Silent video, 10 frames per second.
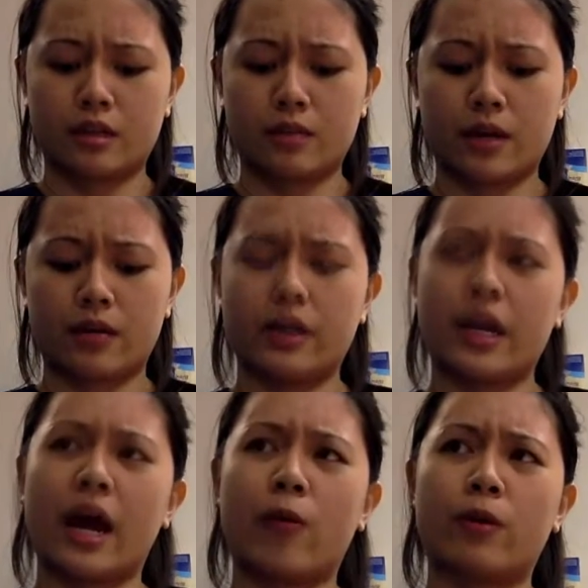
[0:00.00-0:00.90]
about an
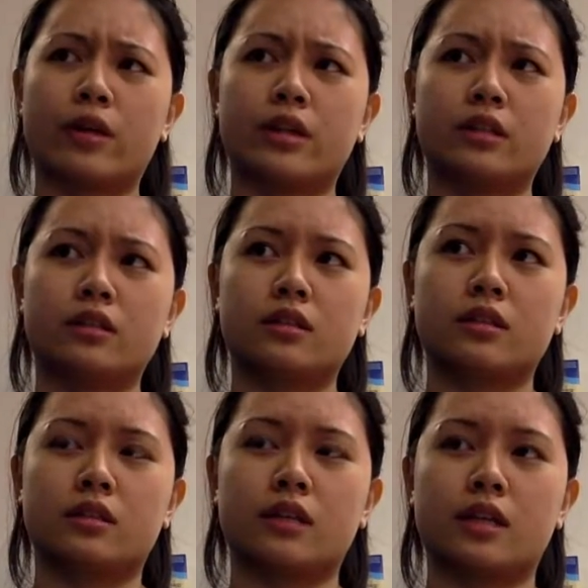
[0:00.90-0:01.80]
hour,
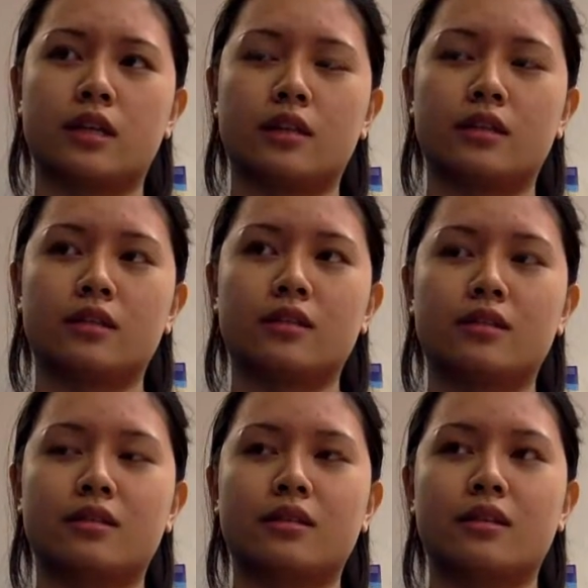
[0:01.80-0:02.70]
so then
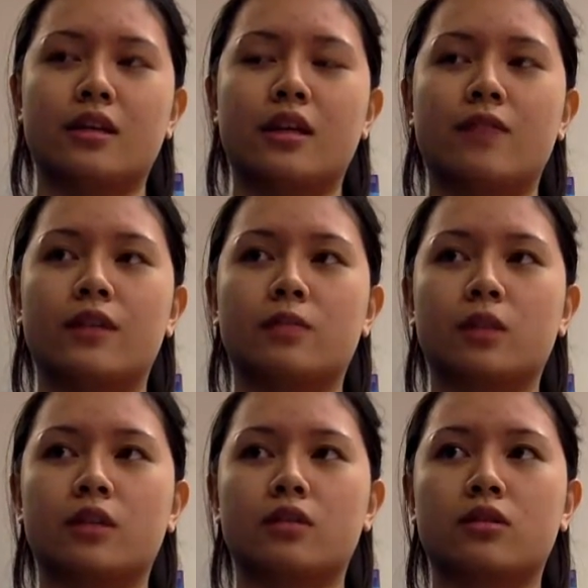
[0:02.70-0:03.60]
if his
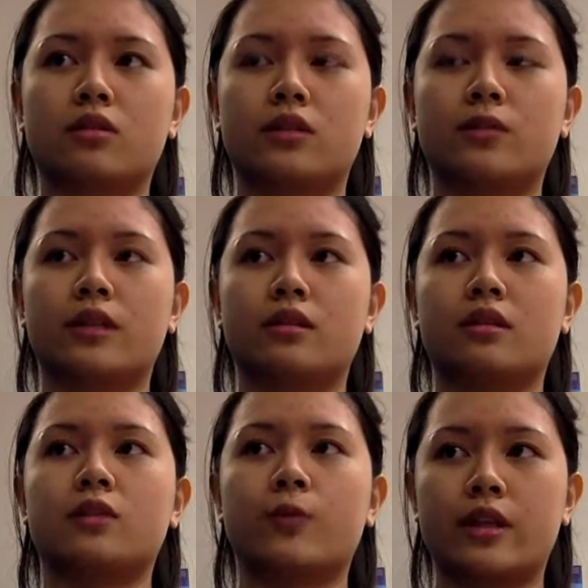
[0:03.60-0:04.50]
blood glucose is
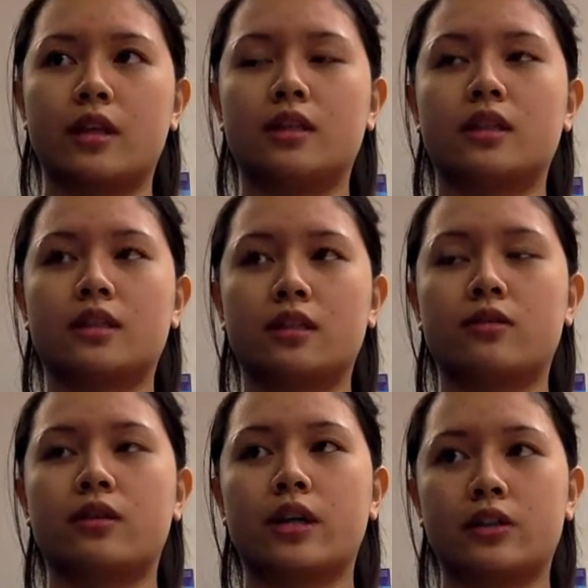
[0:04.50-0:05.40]
within 60
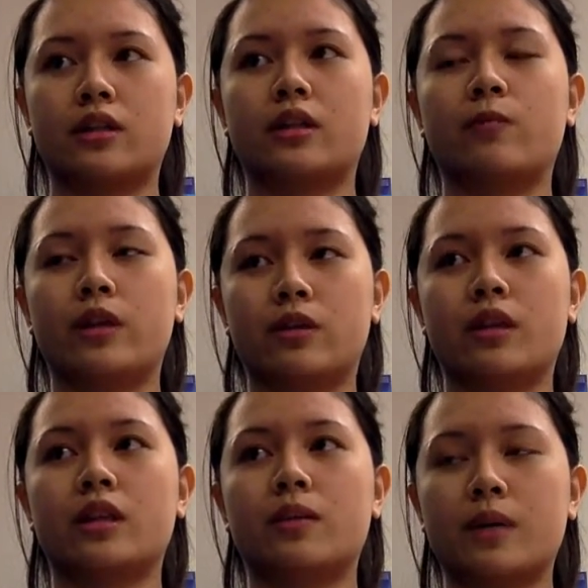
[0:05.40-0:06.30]
to 100, then we know
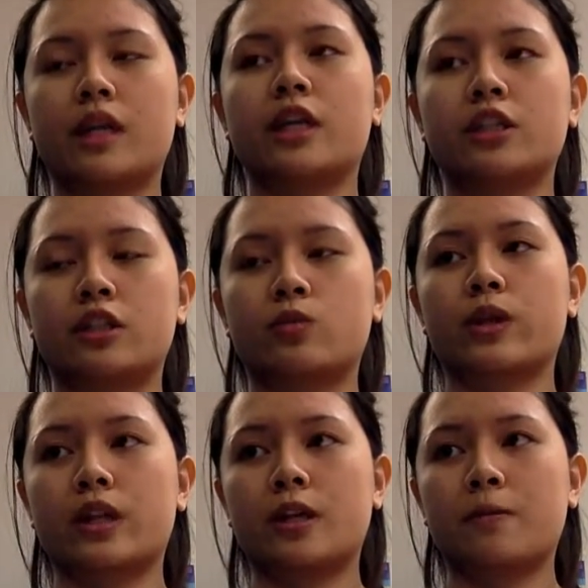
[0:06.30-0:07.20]
that the medication is
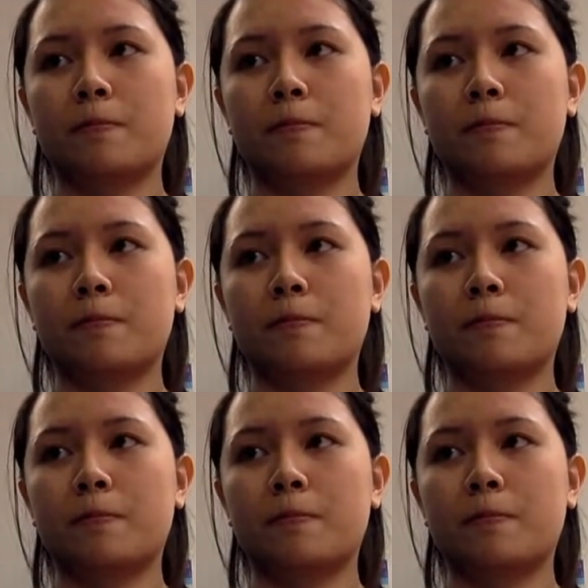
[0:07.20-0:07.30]
working.